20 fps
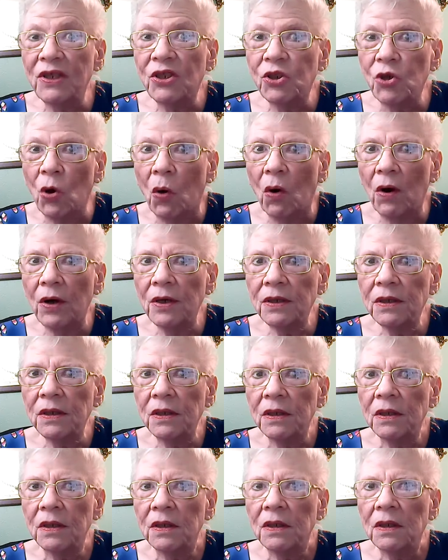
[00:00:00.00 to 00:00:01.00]
stores,
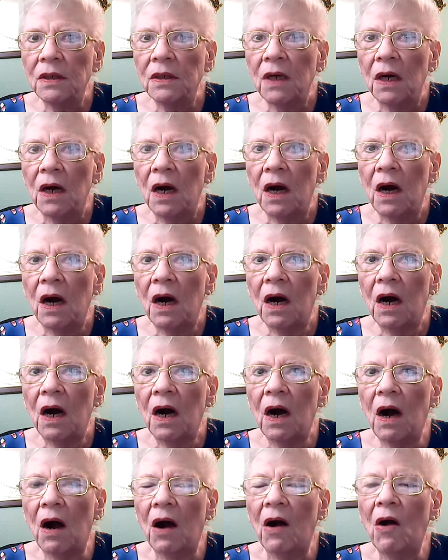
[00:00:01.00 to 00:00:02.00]

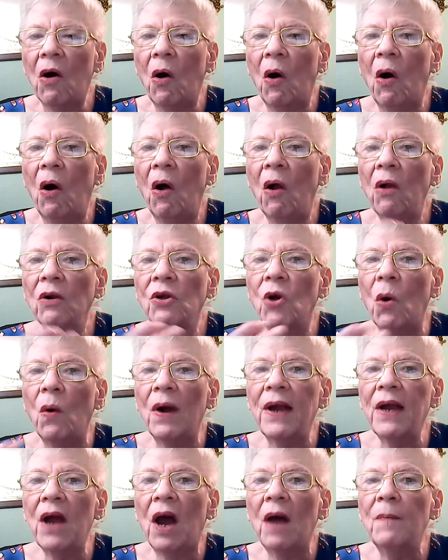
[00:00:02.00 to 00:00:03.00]
are all
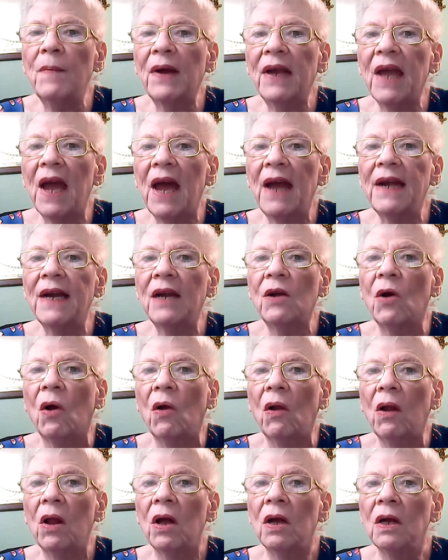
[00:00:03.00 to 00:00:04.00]
going on
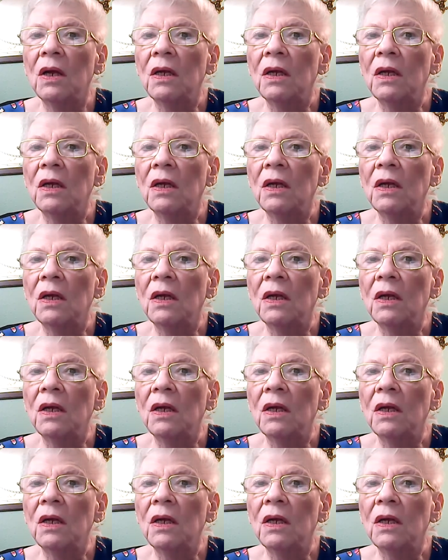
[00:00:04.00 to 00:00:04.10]
mechanical